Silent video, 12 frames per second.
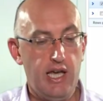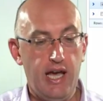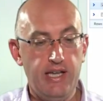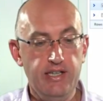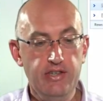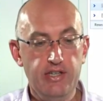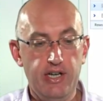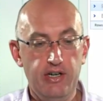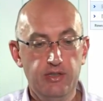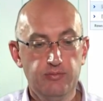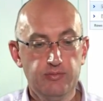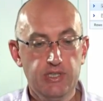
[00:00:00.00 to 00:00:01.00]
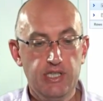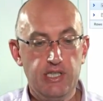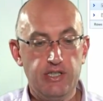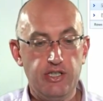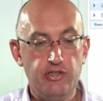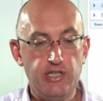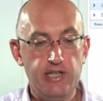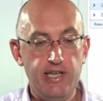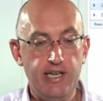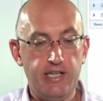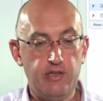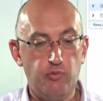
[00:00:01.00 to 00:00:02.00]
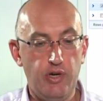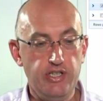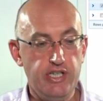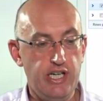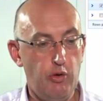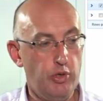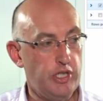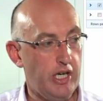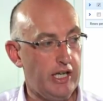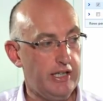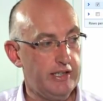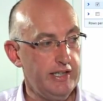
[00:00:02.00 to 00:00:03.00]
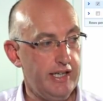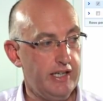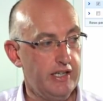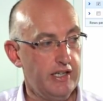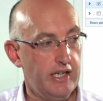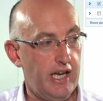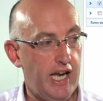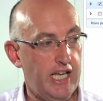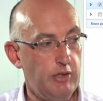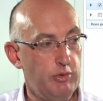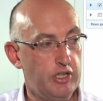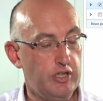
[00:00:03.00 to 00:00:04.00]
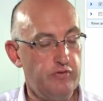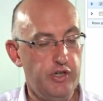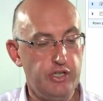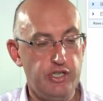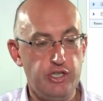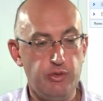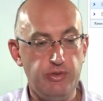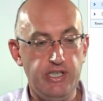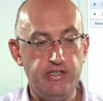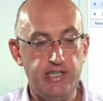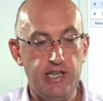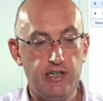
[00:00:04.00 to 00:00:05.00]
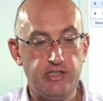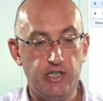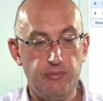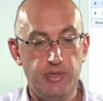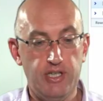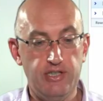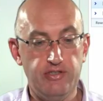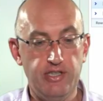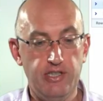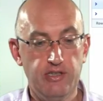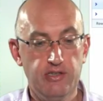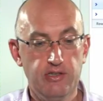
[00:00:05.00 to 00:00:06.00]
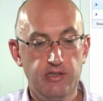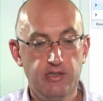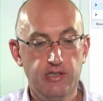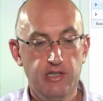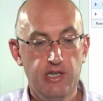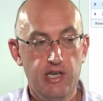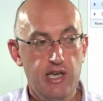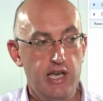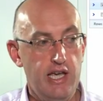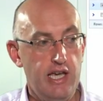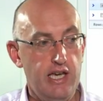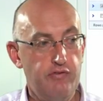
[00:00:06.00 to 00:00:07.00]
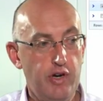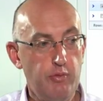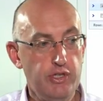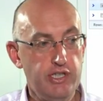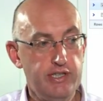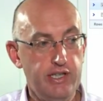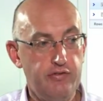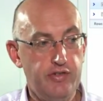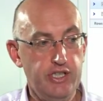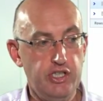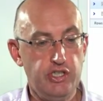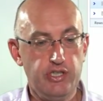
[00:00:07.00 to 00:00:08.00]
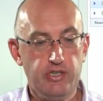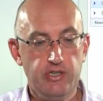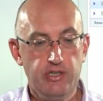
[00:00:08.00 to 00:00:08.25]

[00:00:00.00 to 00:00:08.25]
And in there, there's a link right here which I can click and it will convert it to an Easy Lockdown policy. If I were to click Finish,